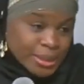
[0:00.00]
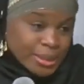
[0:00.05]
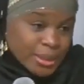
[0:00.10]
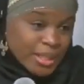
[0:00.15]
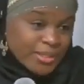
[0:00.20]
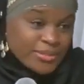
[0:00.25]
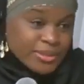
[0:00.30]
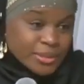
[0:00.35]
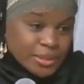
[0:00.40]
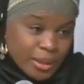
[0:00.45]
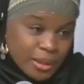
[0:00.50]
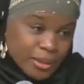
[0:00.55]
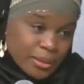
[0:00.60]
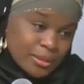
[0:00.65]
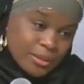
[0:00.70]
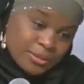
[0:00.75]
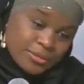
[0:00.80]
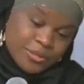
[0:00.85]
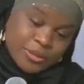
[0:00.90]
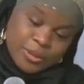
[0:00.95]
of the daughter
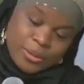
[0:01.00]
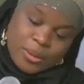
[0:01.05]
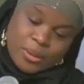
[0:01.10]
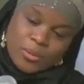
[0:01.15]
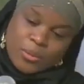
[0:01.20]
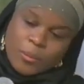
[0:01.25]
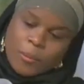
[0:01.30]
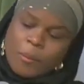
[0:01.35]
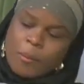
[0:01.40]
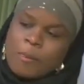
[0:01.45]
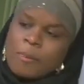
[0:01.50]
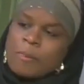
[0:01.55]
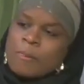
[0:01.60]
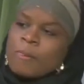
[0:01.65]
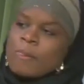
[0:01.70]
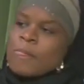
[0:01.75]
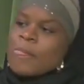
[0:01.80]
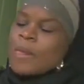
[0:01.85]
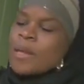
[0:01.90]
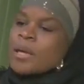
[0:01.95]
of Pharaoh.
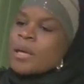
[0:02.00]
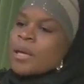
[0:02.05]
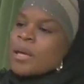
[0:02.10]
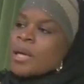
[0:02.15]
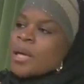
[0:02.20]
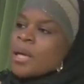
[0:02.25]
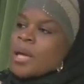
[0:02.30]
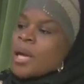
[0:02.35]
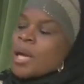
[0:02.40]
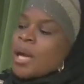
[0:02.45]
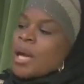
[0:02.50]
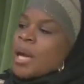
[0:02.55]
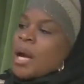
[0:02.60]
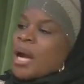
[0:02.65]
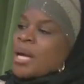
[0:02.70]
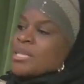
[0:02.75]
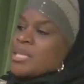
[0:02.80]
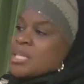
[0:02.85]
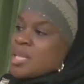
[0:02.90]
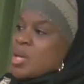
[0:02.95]

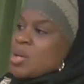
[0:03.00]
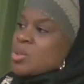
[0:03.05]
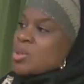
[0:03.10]
And so,